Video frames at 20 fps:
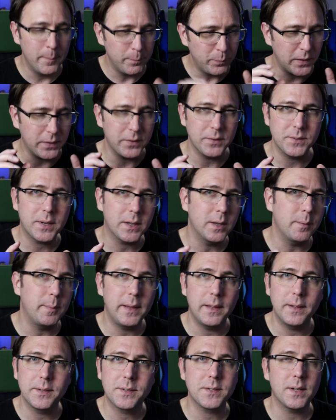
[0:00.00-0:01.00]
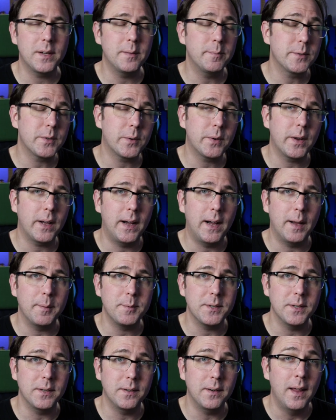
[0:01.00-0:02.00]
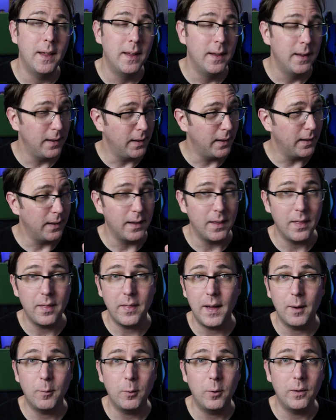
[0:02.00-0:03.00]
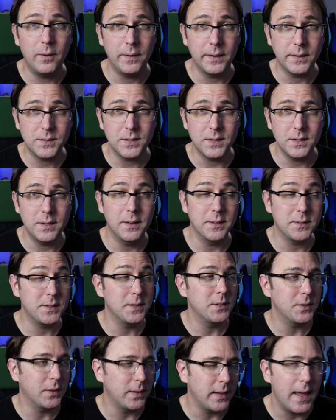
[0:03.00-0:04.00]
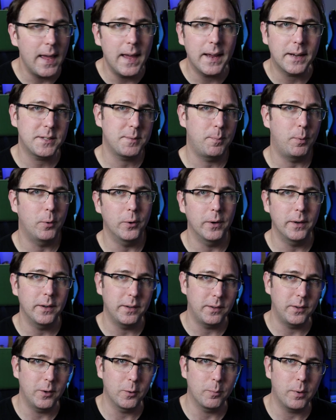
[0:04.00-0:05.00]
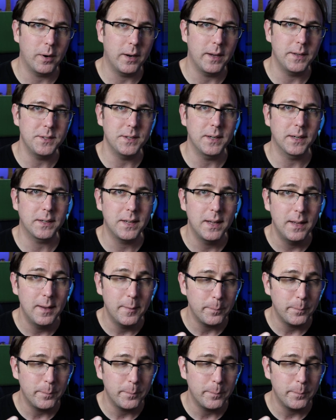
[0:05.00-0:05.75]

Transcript: and there's going to be some sort of option that will essentially export your project